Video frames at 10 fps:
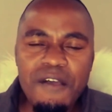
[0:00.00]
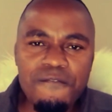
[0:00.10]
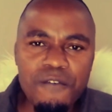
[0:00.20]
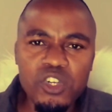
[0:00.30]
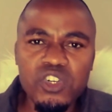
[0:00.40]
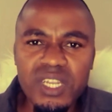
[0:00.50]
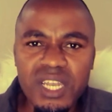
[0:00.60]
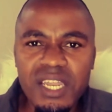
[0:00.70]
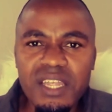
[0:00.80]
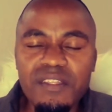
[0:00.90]

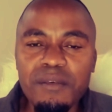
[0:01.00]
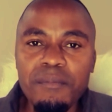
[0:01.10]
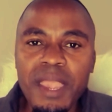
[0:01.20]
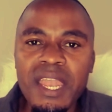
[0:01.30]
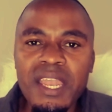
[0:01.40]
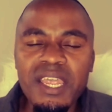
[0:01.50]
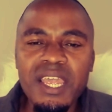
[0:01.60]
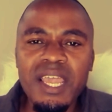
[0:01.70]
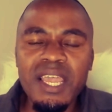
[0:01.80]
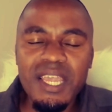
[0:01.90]
Fortunately, the man,
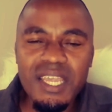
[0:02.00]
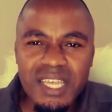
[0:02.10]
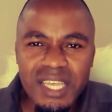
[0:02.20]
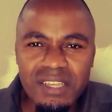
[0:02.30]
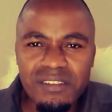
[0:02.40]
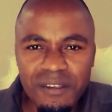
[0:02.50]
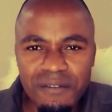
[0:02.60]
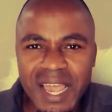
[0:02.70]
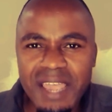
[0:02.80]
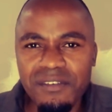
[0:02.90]
he
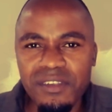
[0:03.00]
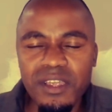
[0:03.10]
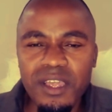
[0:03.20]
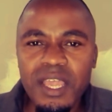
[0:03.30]
survived.